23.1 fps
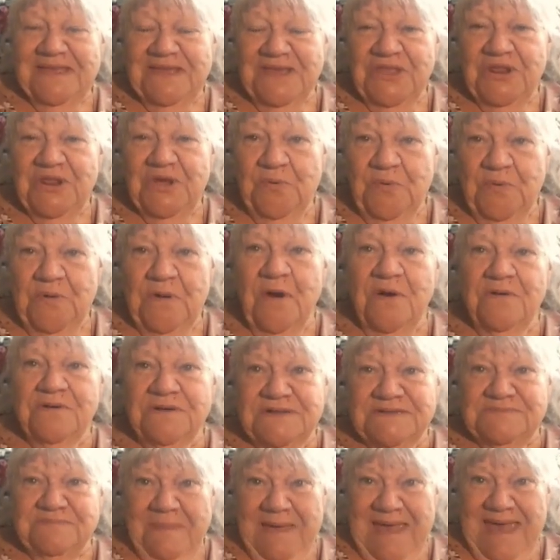you know, on
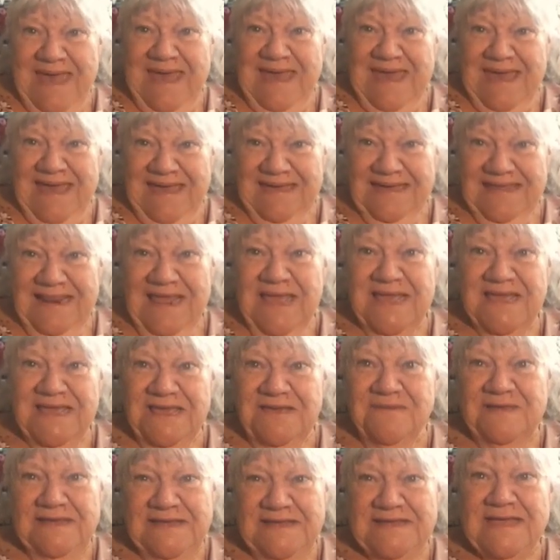his back. Like
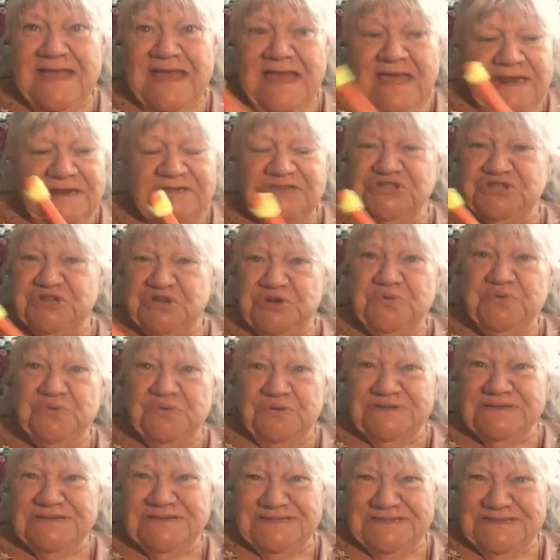he, he had his
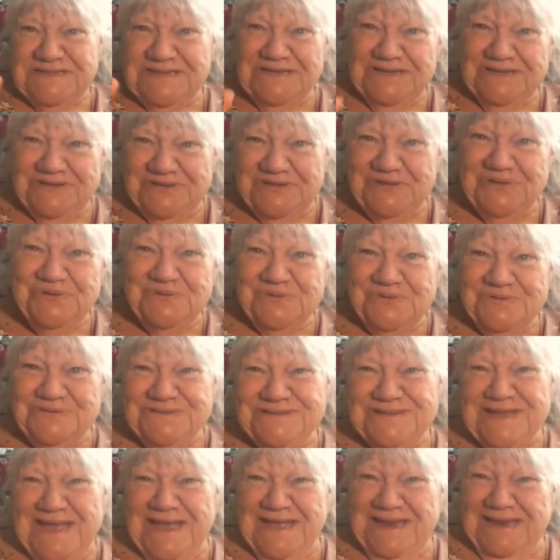tools, his little
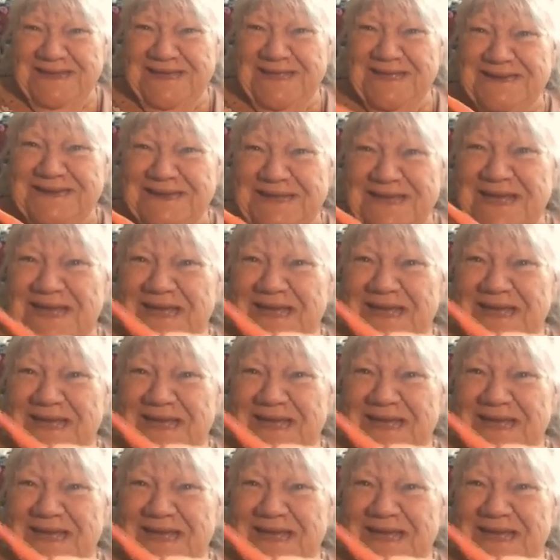tools. Daddy had